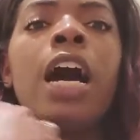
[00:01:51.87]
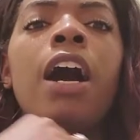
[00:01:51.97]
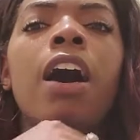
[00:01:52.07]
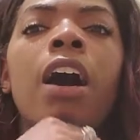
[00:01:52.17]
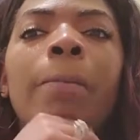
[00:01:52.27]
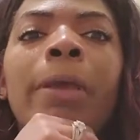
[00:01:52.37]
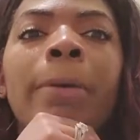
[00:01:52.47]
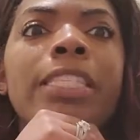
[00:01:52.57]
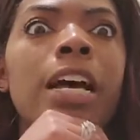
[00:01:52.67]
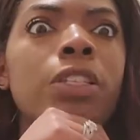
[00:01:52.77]
And
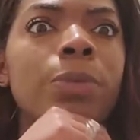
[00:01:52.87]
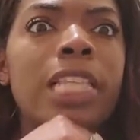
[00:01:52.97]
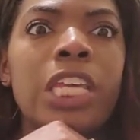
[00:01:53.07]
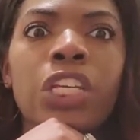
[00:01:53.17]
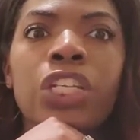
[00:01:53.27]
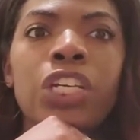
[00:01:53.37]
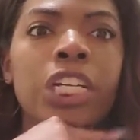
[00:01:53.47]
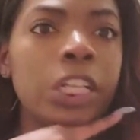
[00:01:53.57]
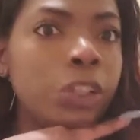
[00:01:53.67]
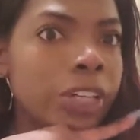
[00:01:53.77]
my doctor was like, you're
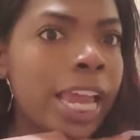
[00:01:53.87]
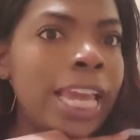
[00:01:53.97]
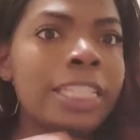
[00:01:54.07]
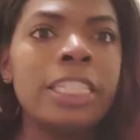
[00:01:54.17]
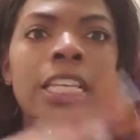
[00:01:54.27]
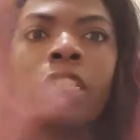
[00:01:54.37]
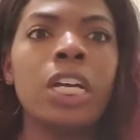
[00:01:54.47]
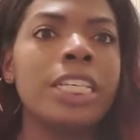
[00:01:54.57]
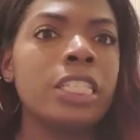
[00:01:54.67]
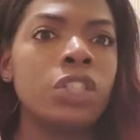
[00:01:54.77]
healing great. As
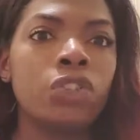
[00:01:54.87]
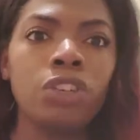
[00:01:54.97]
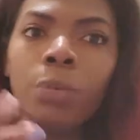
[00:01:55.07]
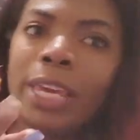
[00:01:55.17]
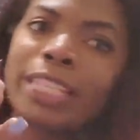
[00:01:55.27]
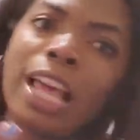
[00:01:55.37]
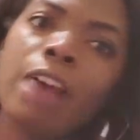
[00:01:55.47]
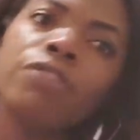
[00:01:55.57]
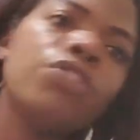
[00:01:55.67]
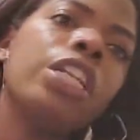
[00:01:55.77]
long as it's 3 weeks
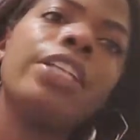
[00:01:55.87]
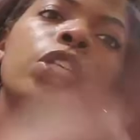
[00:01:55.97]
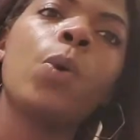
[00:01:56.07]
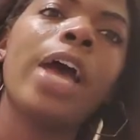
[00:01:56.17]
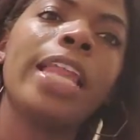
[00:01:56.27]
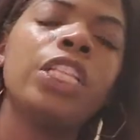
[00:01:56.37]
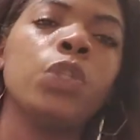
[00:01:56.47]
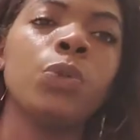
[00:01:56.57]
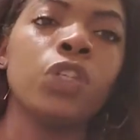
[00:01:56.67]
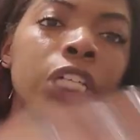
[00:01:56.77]
after, let's go ahead
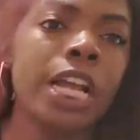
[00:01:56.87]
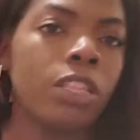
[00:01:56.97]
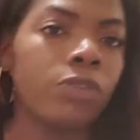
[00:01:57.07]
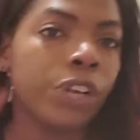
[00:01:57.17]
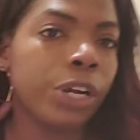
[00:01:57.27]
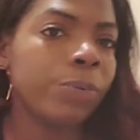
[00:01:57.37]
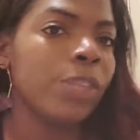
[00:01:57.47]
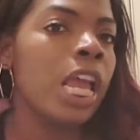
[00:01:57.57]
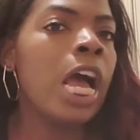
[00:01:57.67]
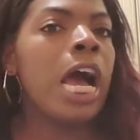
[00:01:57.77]
and do the transfer.
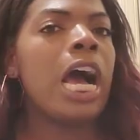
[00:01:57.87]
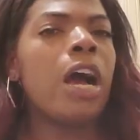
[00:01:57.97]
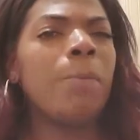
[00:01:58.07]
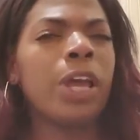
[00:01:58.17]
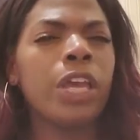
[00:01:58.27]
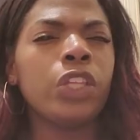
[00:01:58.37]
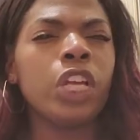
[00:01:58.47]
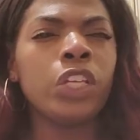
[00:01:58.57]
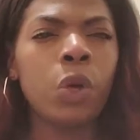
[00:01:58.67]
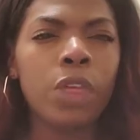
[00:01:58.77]

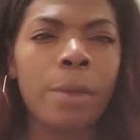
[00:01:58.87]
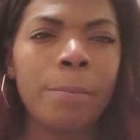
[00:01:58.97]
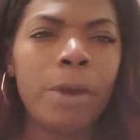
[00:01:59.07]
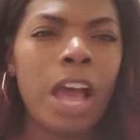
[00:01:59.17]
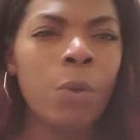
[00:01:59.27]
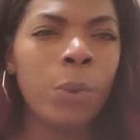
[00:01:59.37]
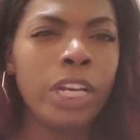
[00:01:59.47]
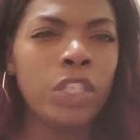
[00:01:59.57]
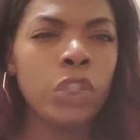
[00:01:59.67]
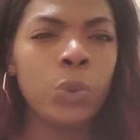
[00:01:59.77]
I know that I
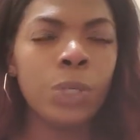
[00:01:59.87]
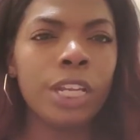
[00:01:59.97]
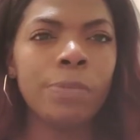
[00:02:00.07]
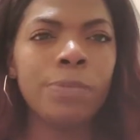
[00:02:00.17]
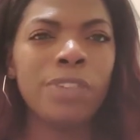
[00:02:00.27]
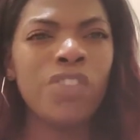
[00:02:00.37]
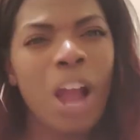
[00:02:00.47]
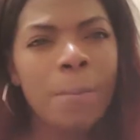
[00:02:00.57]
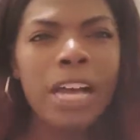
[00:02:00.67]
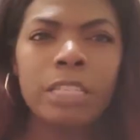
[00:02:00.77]
wanted to do it
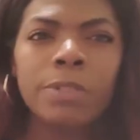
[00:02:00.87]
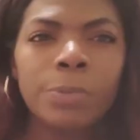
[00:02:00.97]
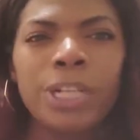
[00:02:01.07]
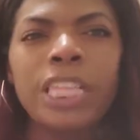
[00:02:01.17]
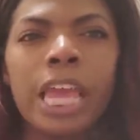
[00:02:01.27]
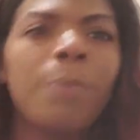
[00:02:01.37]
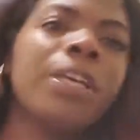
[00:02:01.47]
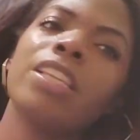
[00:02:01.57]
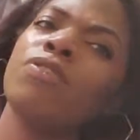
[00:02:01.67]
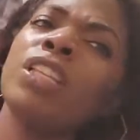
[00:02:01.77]
around my husband's birthday
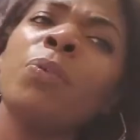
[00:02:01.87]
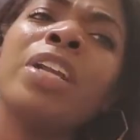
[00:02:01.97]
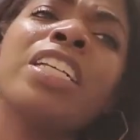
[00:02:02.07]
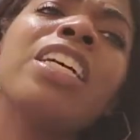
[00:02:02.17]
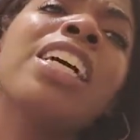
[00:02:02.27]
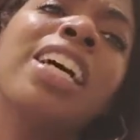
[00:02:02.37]
because I really want to